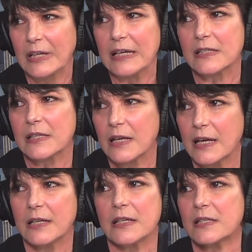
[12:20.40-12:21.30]
It
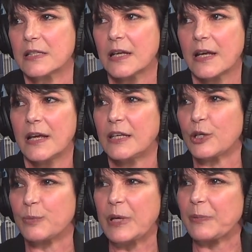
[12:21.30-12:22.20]
is. You
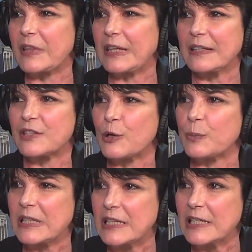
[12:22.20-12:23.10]
know, people think it's no
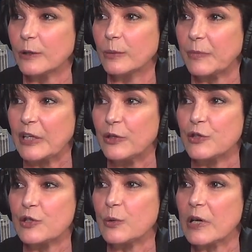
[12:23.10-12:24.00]
big deal, but you
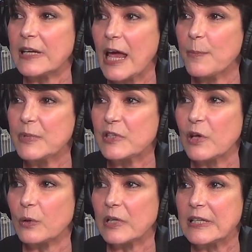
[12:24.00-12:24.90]
do an
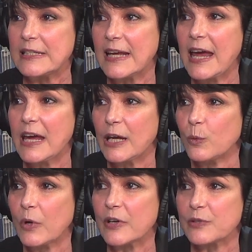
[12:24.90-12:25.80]
episode a day.
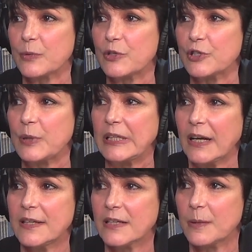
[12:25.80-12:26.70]
Whereas when you're doing
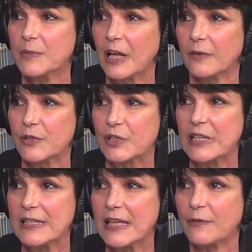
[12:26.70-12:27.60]
nighttime television,
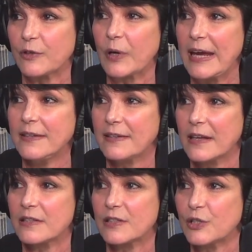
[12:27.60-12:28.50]
it's 7 or 8
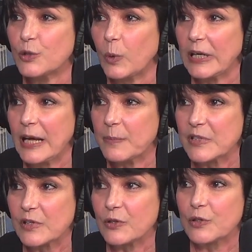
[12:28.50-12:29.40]
days to do one
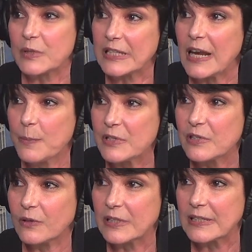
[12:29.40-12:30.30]
episode. So It's an
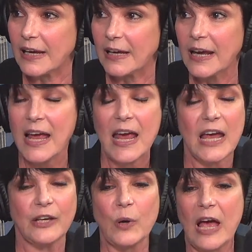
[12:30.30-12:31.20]
episode a day.
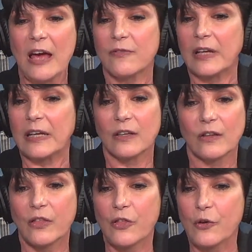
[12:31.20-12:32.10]
And you have like
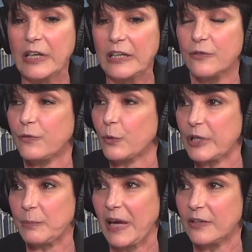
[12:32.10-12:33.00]
30 to
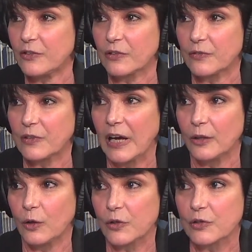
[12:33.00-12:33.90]
40 pages of
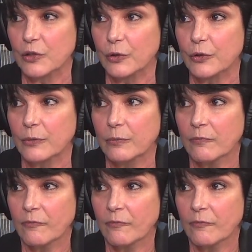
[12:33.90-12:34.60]
dialogue to learn.